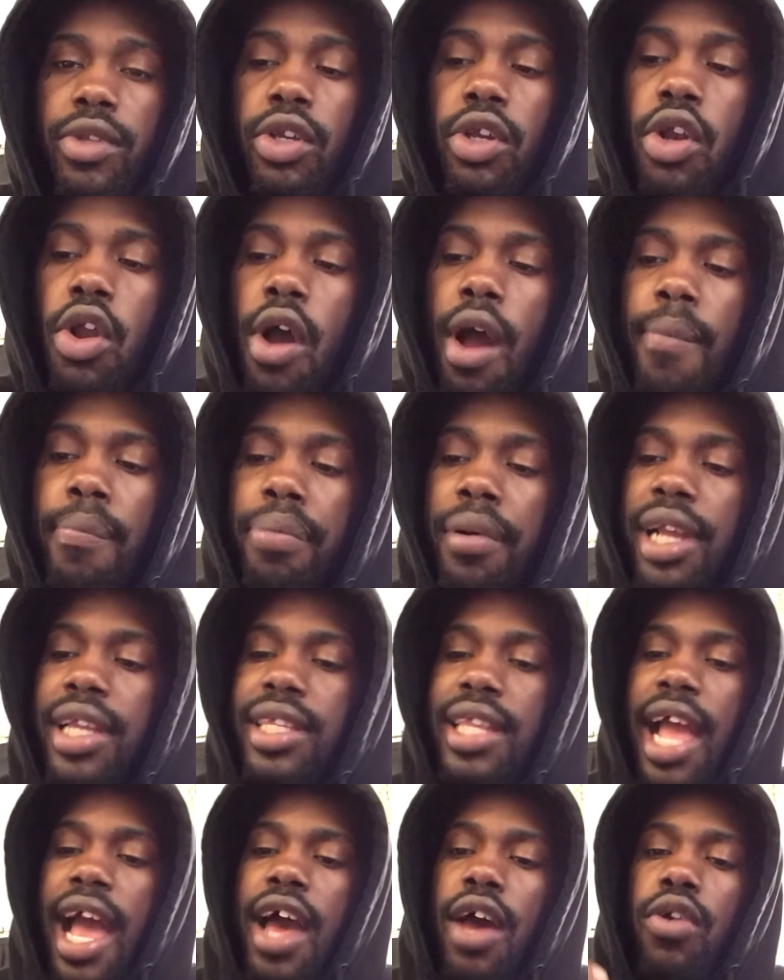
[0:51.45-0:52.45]
You know, I
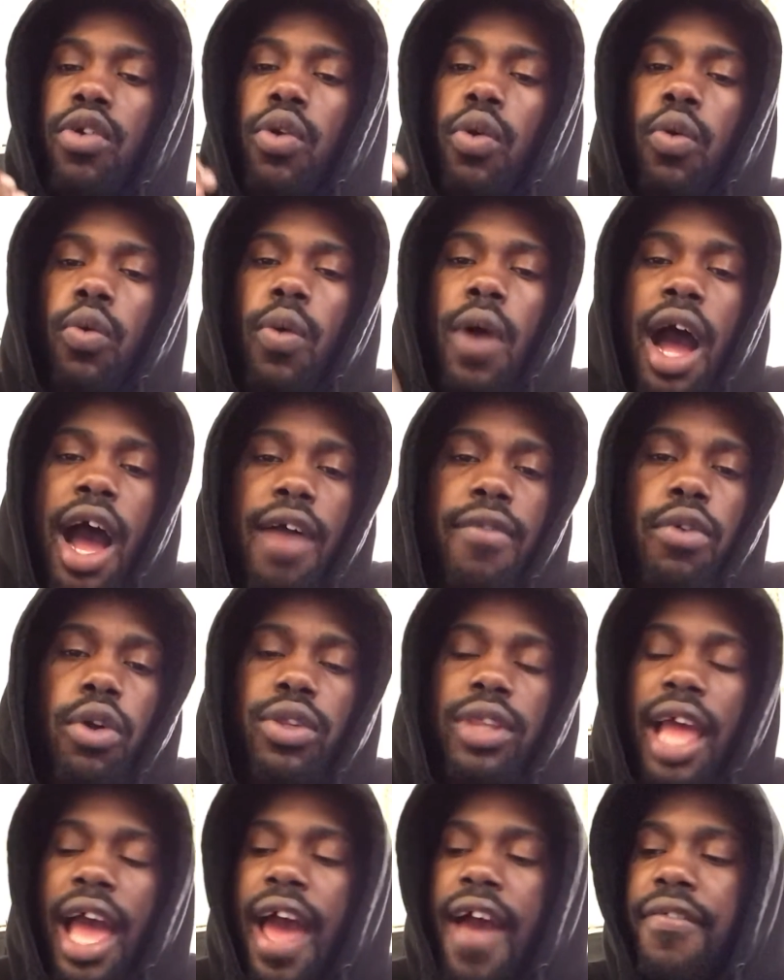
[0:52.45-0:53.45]
break down why I
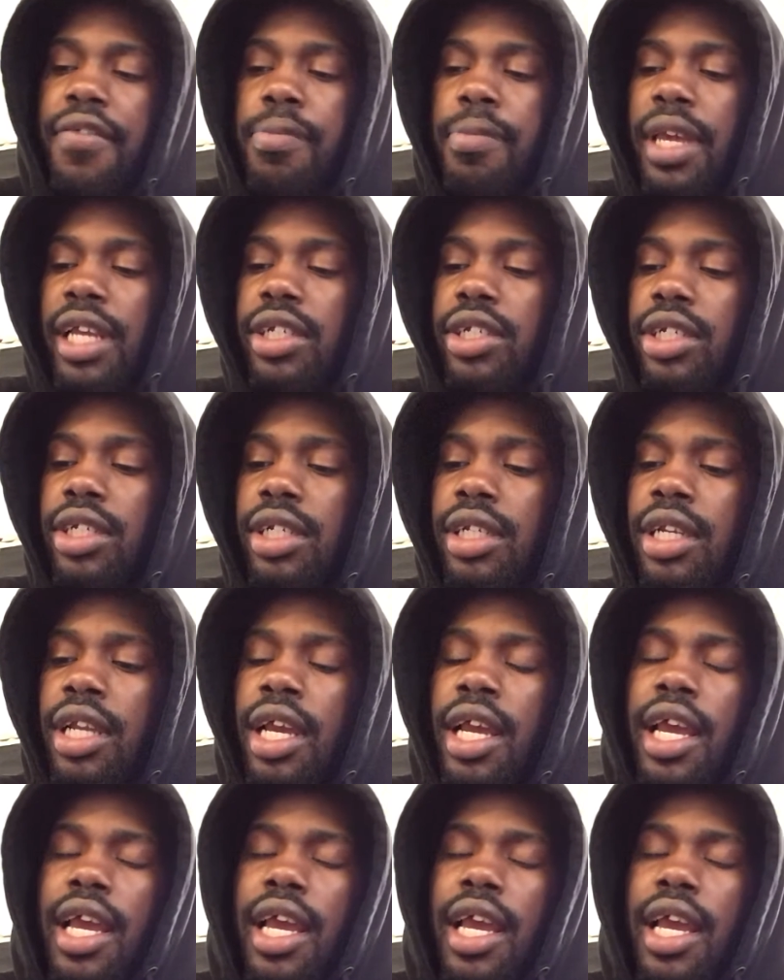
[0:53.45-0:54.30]
wrote the affirmation